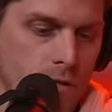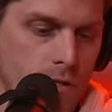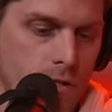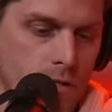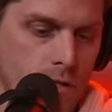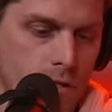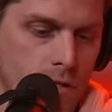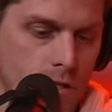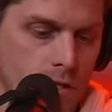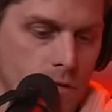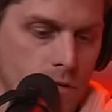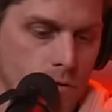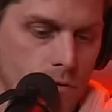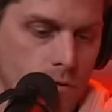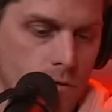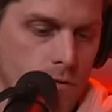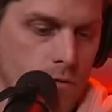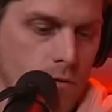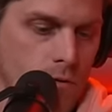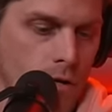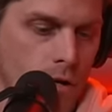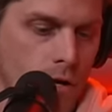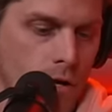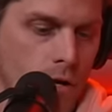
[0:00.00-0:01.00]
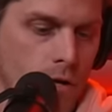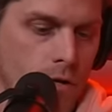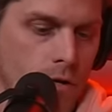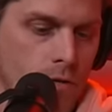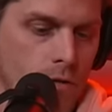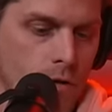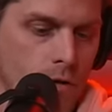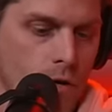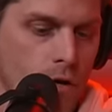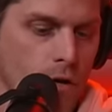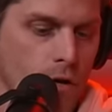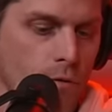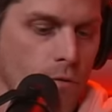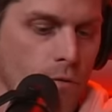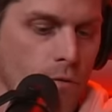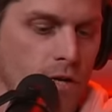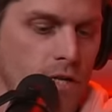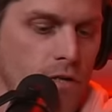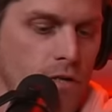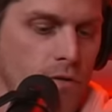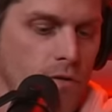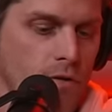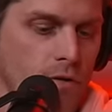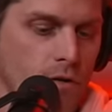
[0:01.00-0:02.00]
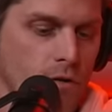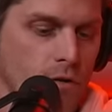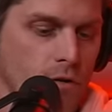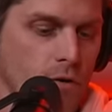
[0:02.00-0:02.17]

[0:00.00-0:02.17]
This is a decent one. During a, race,